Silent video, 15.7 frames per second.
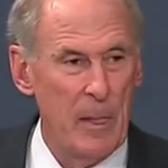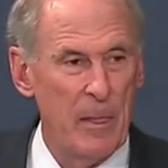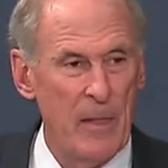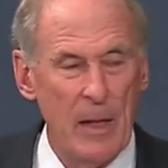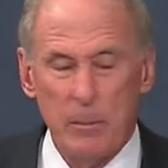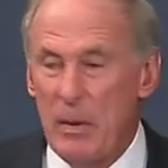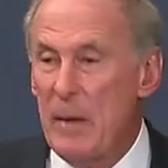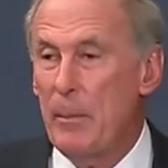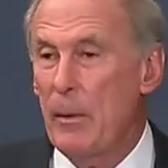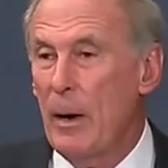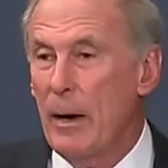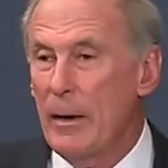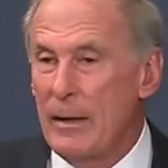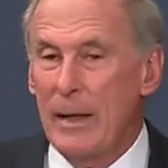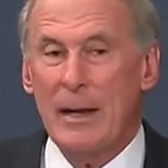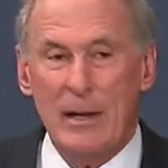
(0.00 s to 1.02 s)
that people
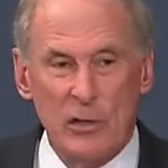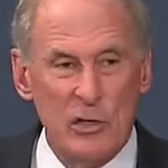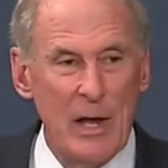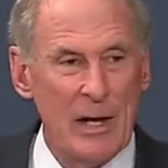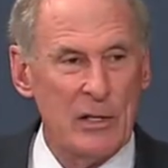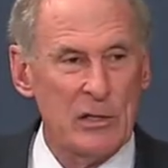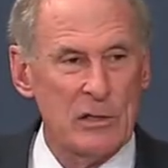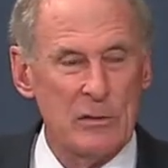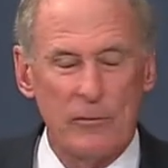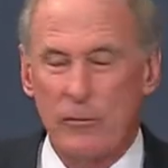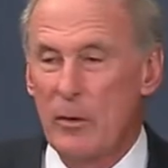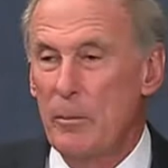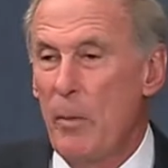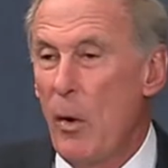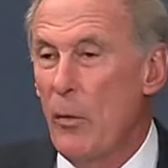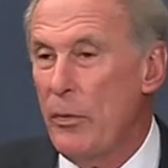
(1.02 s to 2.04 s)
are getting checks for
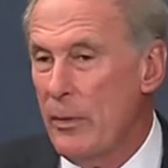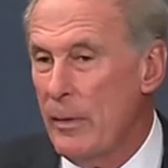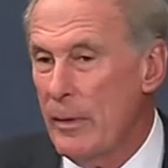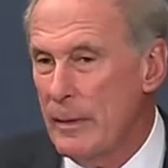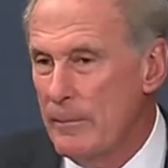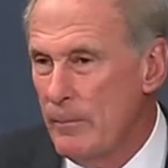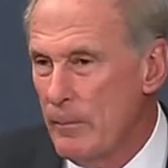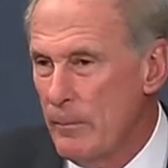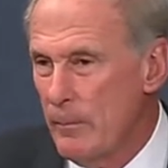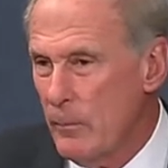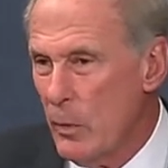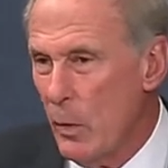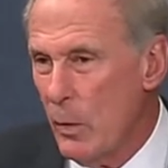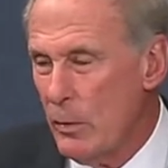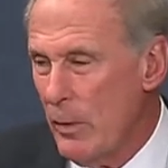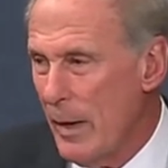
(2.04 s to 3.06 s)
both
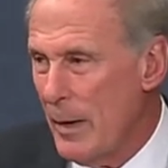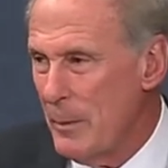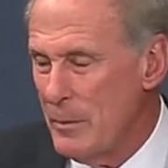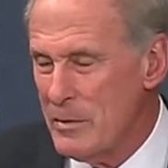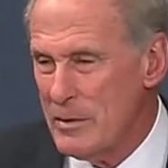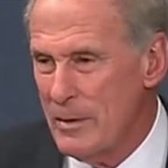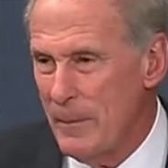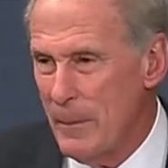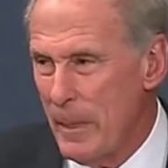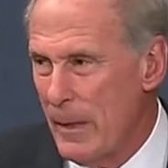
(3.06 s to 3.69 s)
programs.